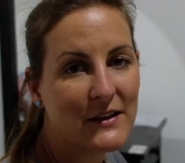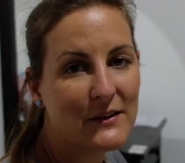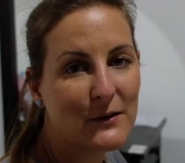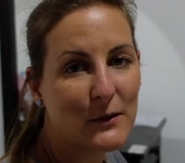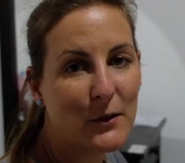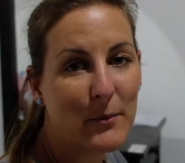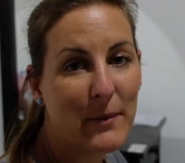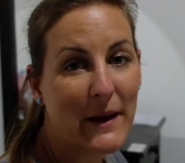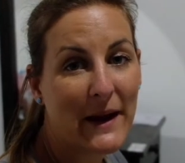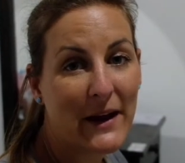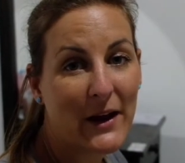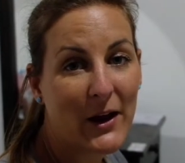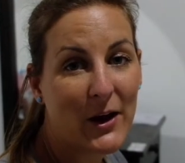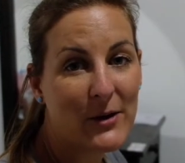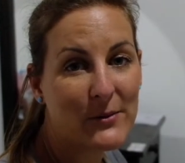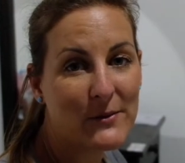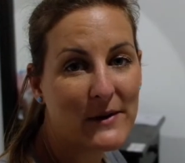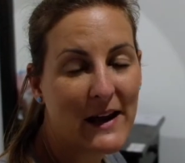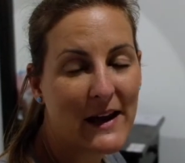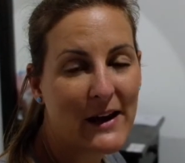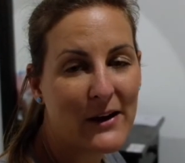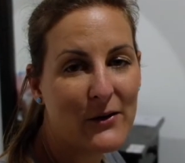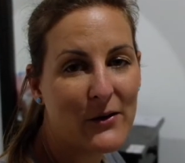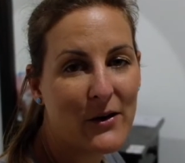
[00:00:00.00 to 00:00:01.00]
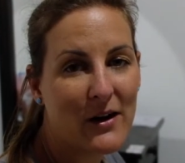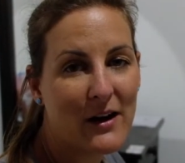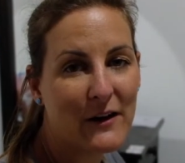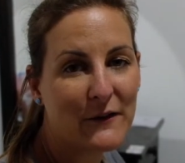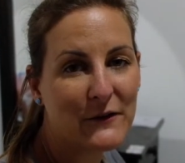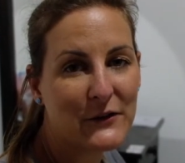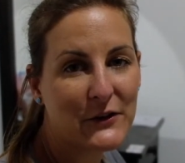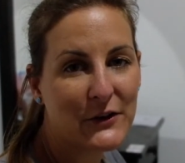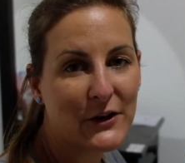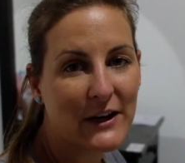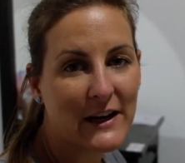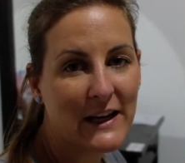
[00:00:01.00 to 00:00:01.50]
So we're back home now
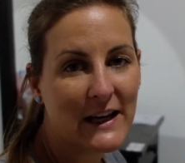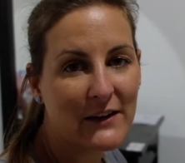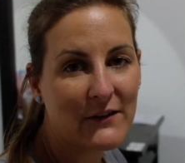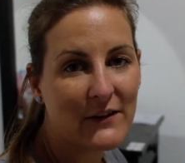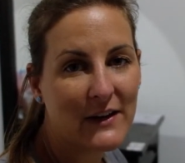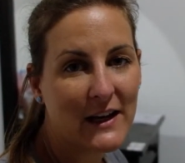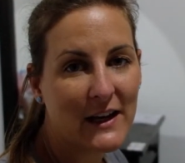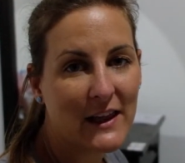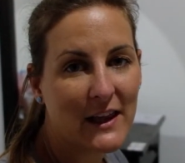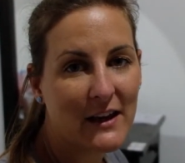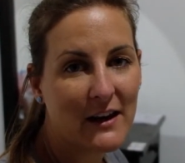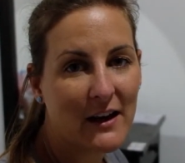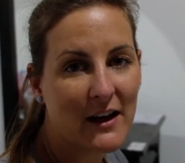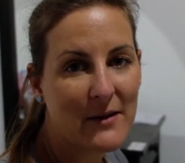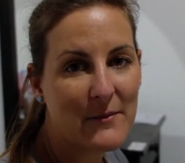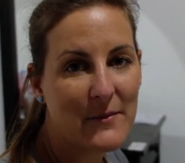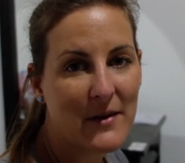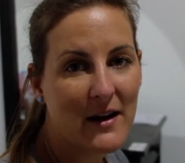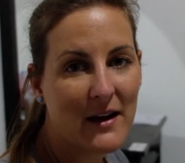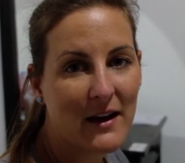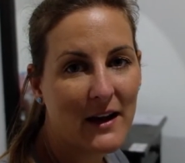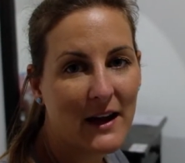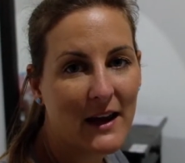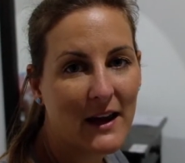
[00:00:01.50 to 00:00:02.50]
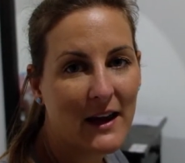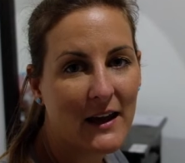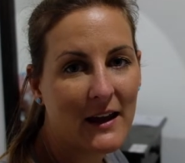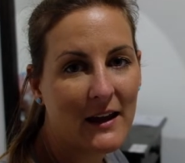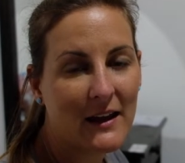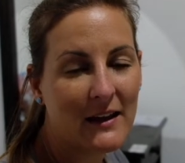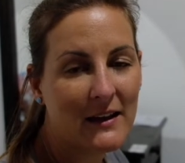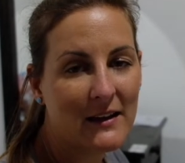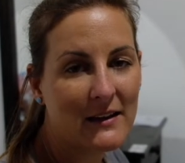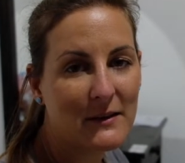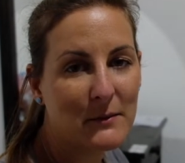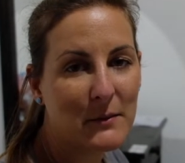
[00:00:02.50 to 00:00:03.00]
after our evening in the night market.
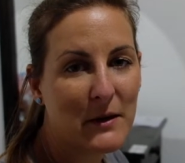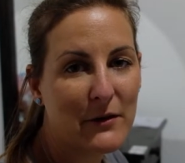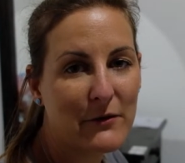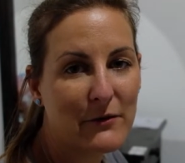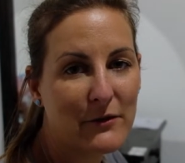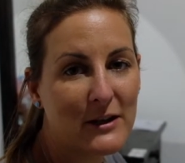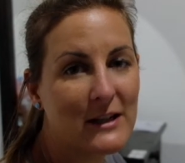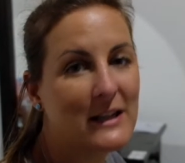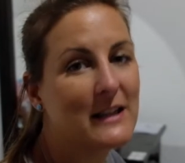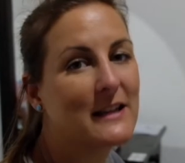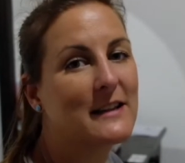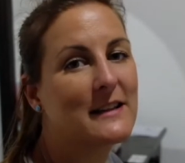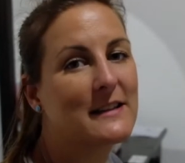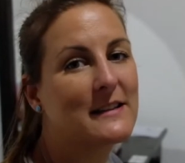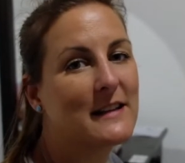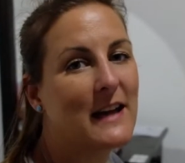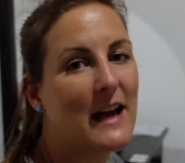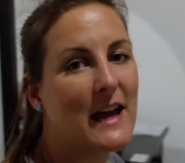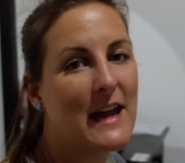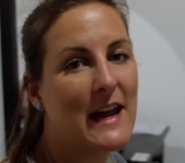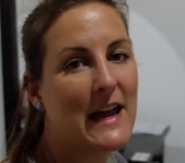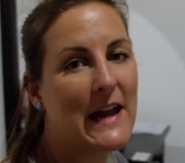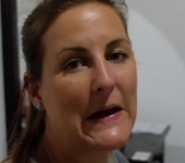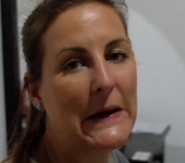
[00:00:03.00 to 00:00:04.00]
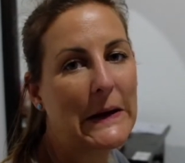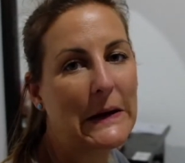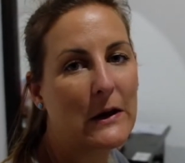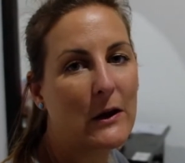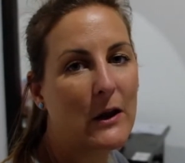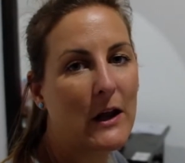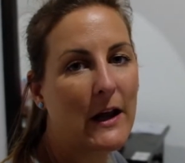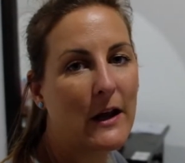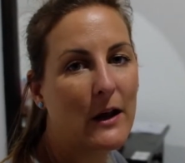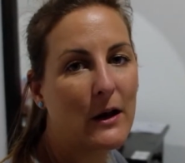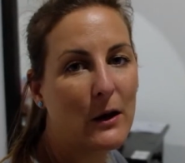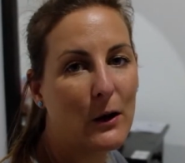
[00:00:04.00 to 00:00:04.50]
It's been a really good day here
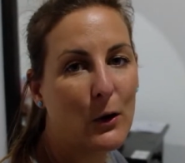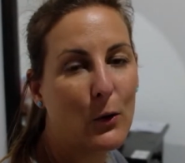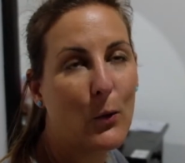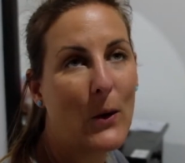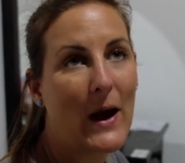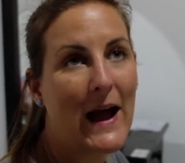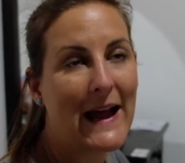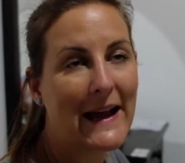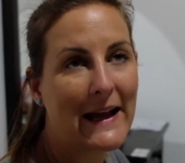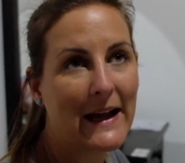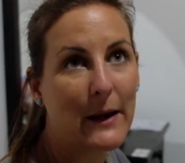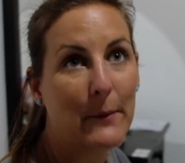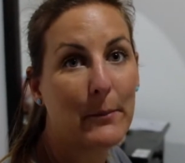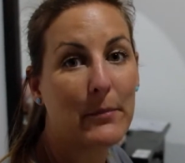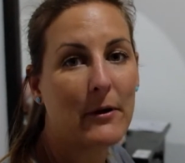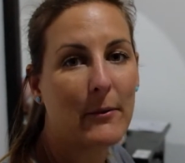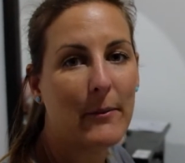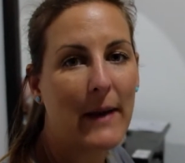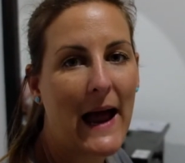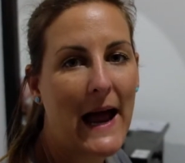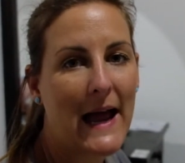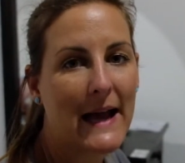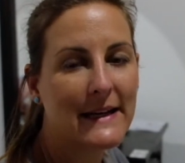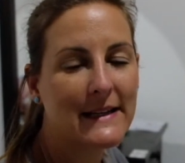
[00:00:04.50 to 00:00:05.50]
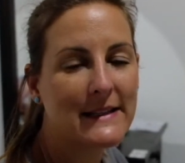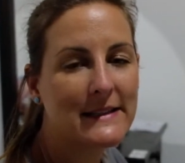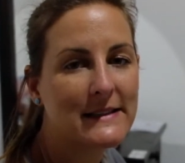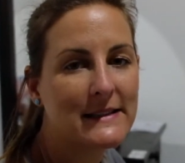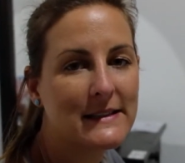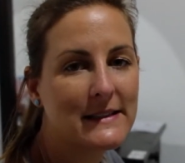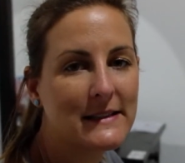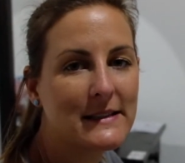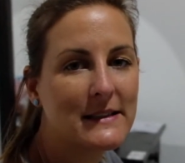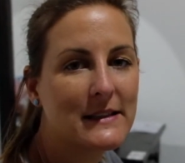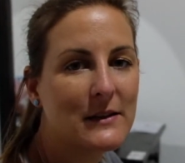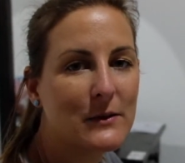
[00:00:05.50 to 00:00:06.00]
in Luang Prabang.
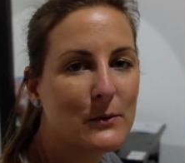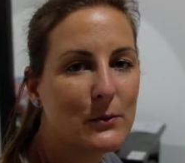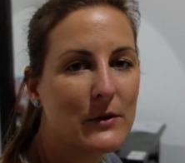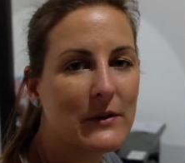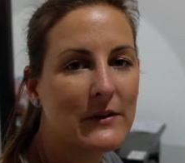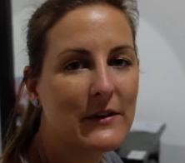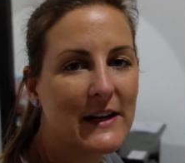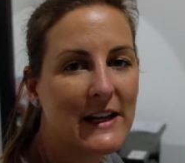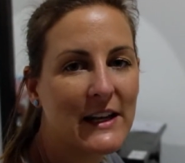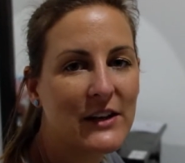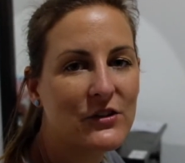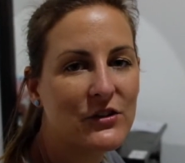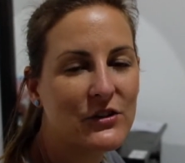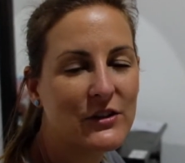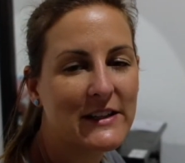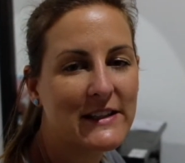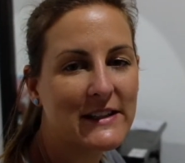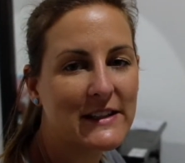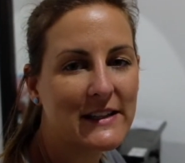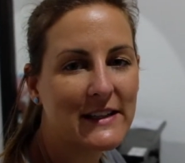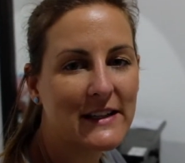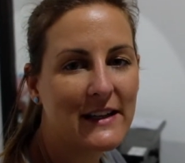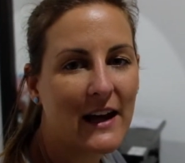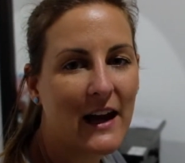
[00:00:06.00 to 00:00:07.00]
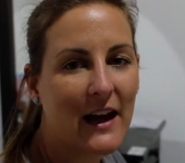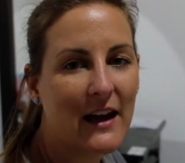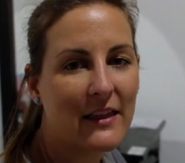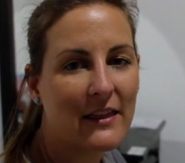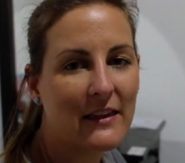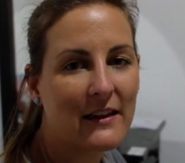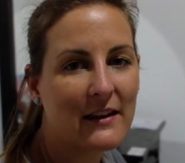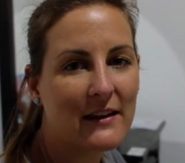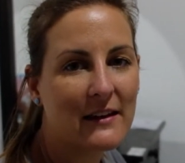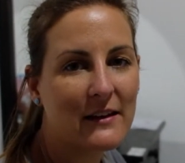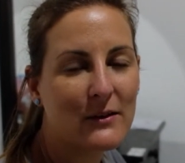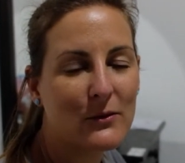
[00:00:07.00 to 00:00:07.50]
We really enjoyed it. I
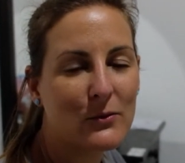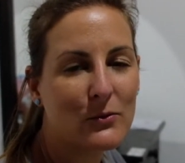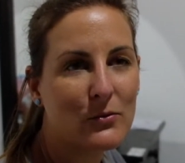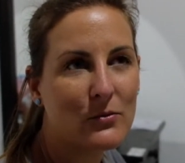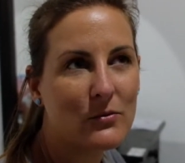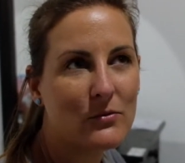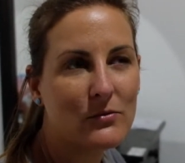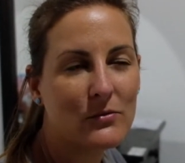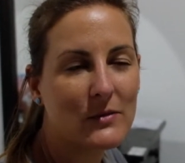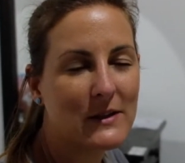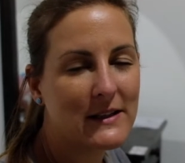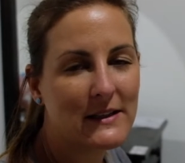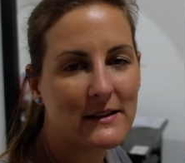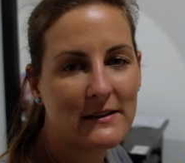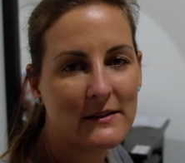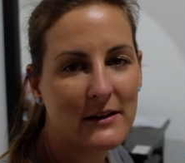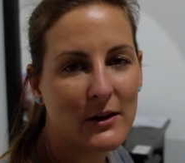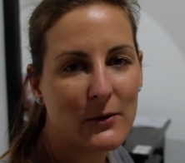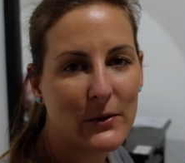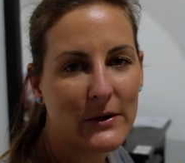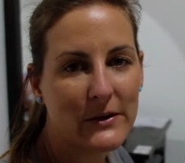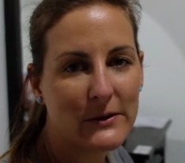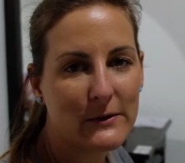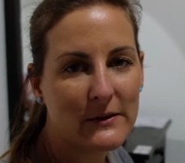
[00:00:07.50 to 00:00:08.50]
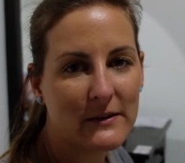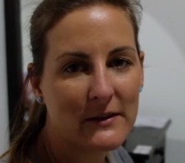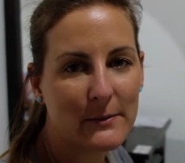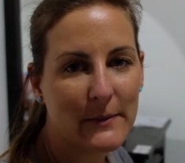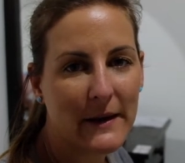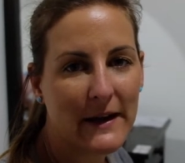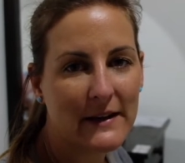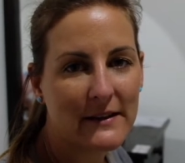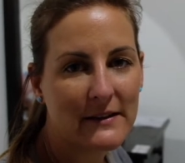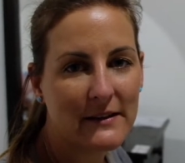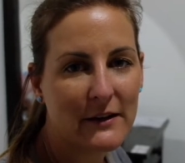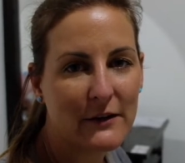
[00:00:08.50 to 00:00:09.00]
think we didn't know what to
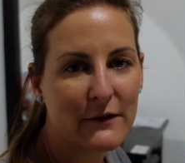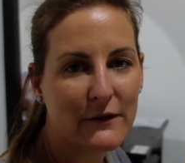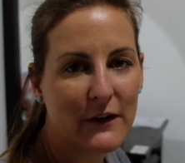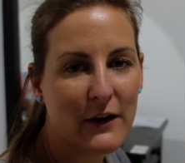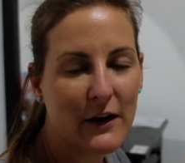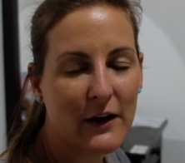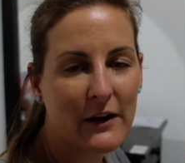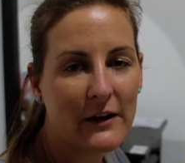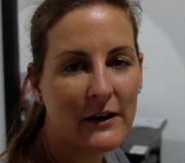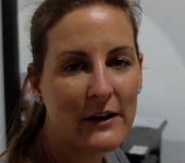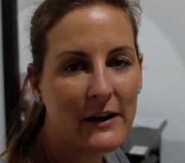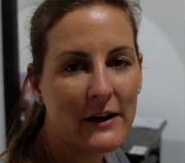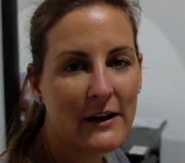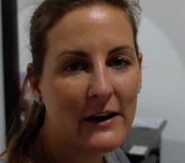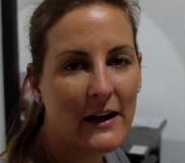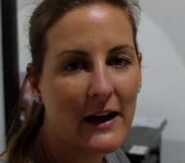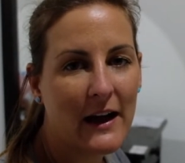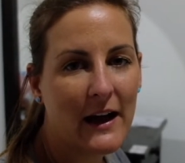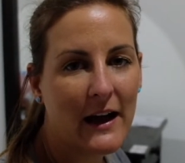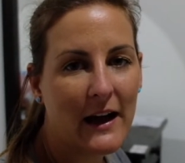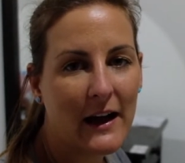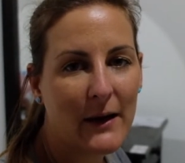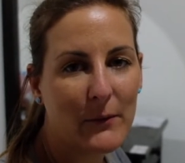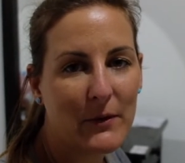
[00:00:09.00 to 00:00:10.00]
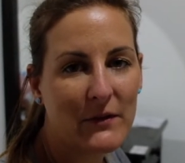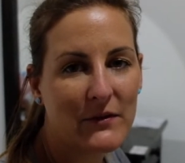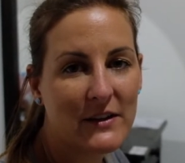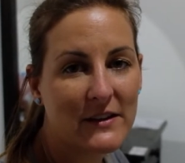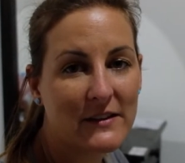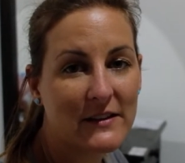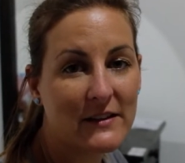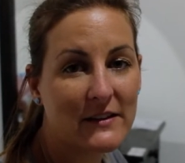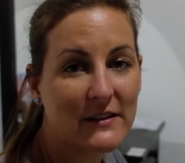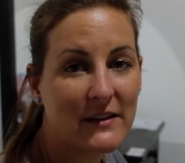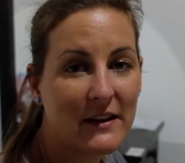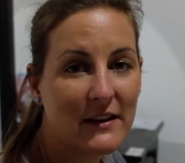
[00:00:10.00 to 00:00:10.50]
expect so far. We've just
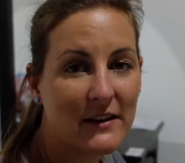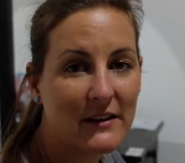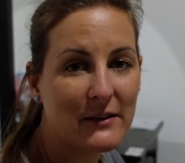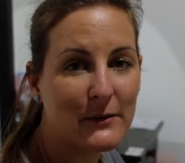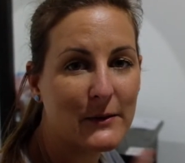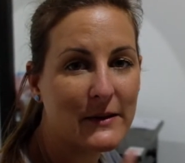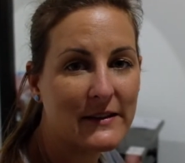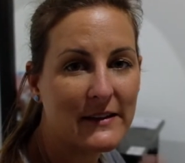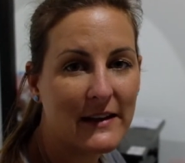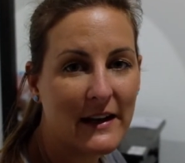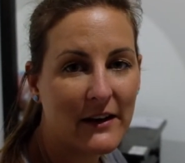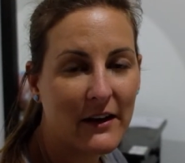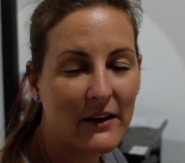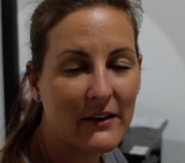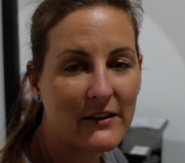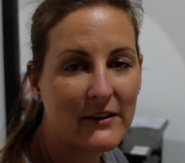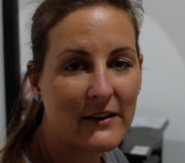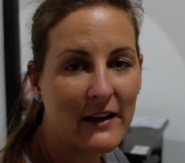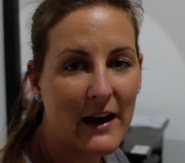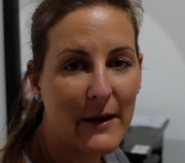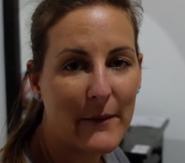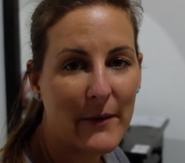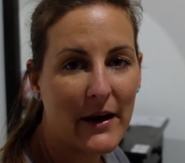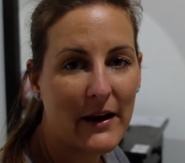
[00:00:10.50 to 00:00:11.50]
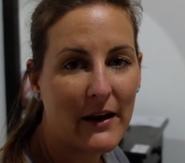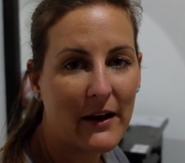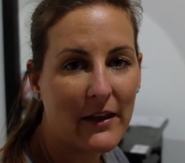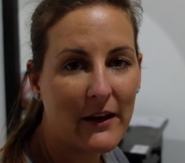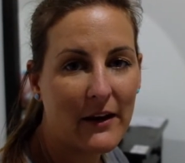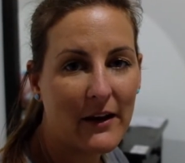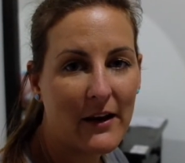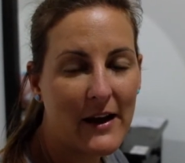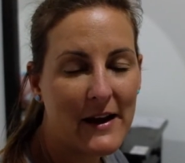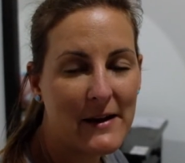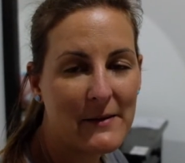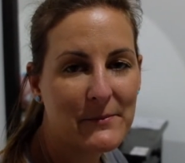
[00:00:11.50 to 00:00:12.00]
decided to extend our stay by another
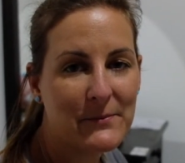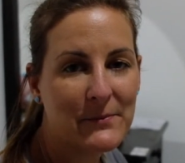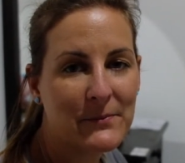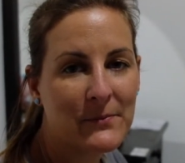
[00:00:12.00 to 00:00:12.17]
night.